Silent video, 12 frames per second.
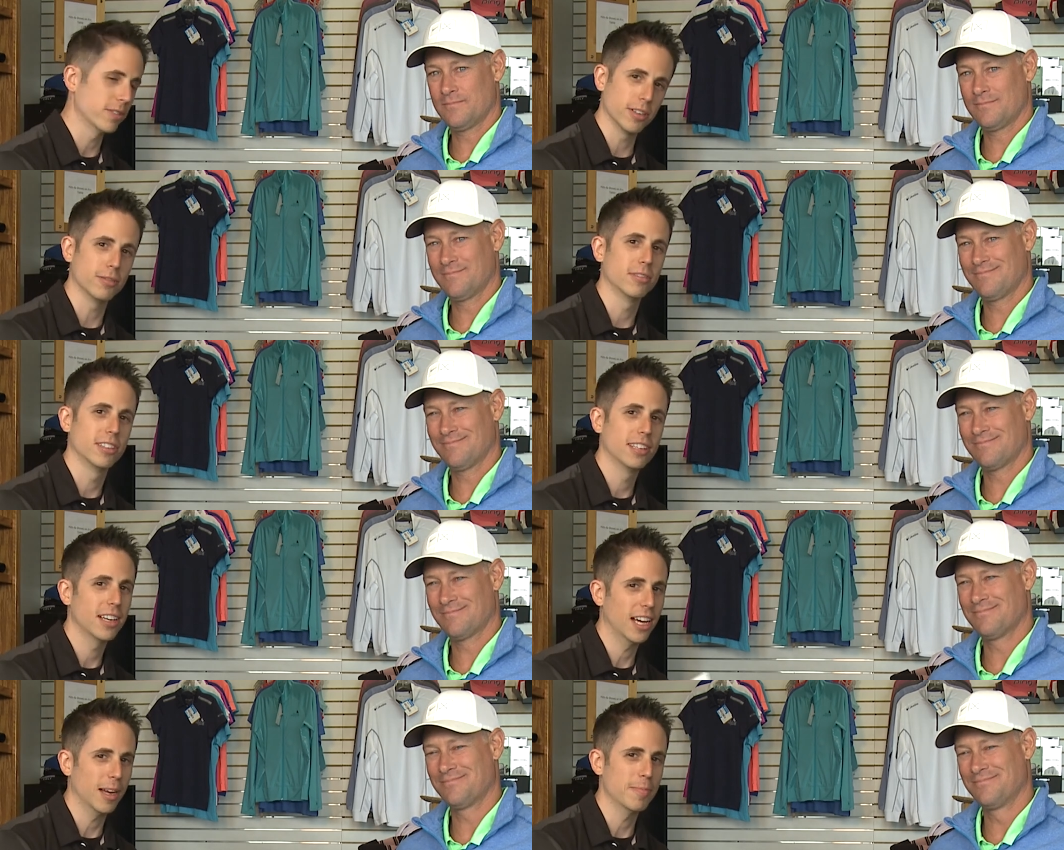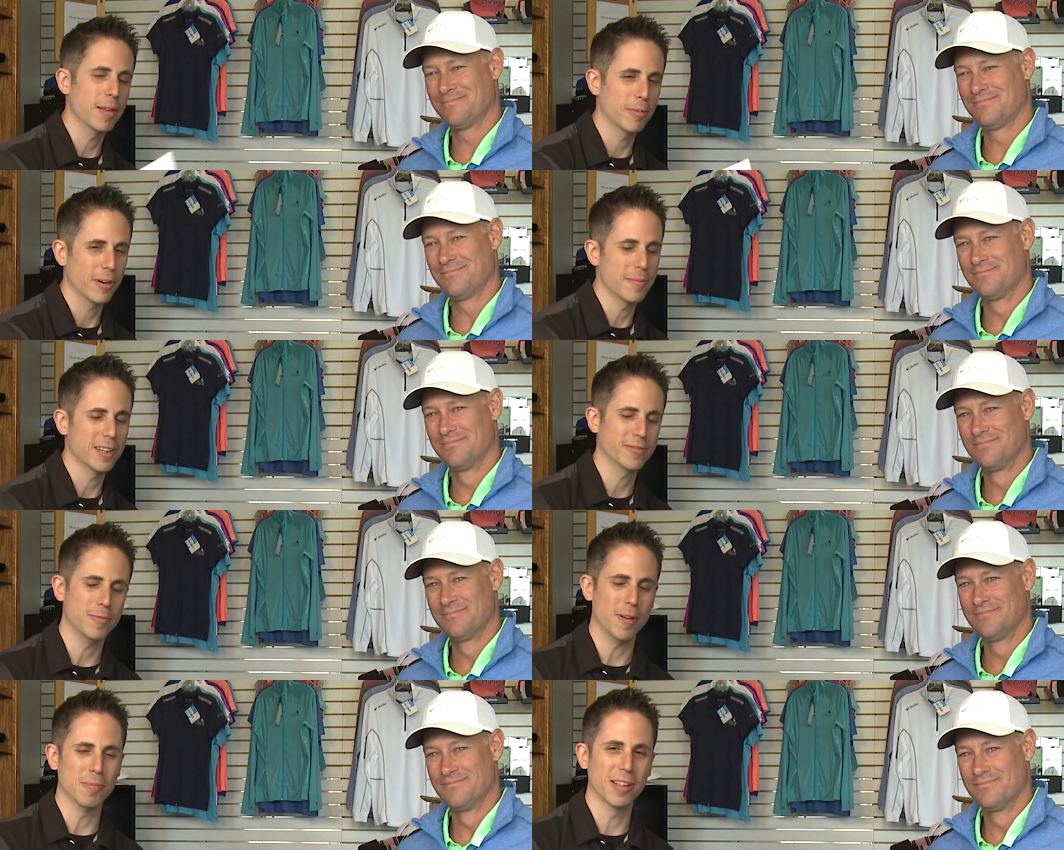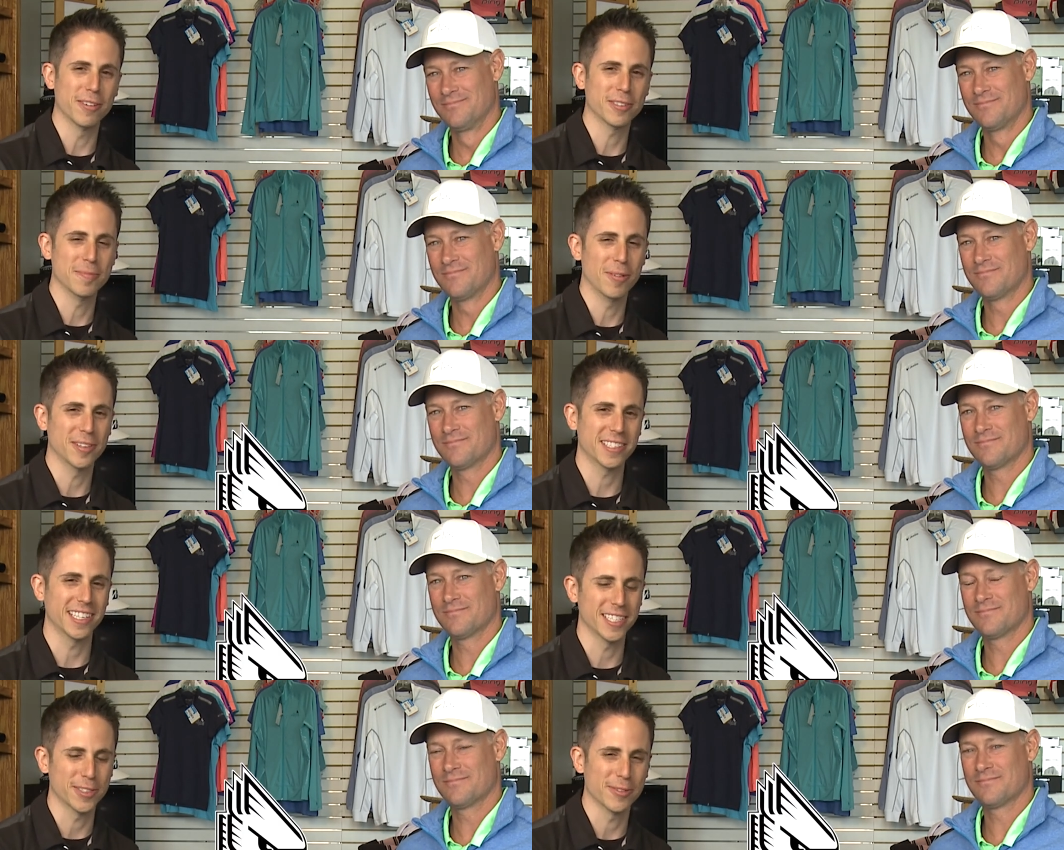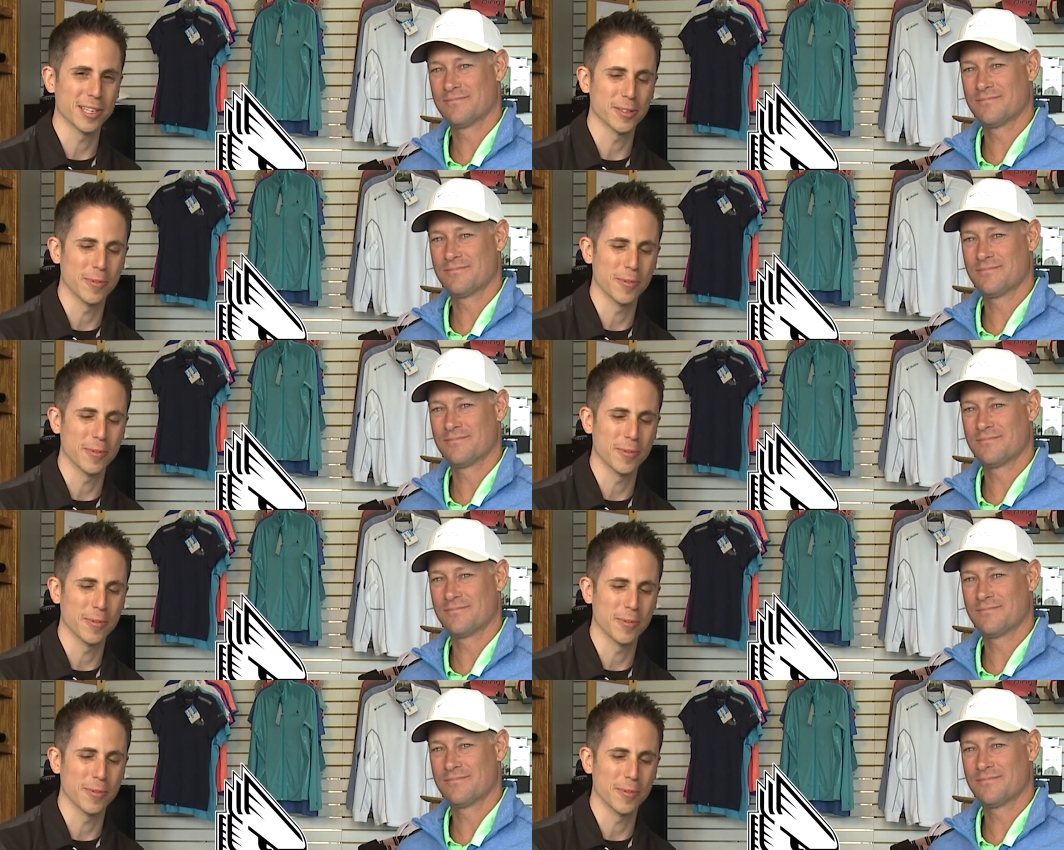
Speaker 1: too, uh, maybe one of the best football players in Ball State history as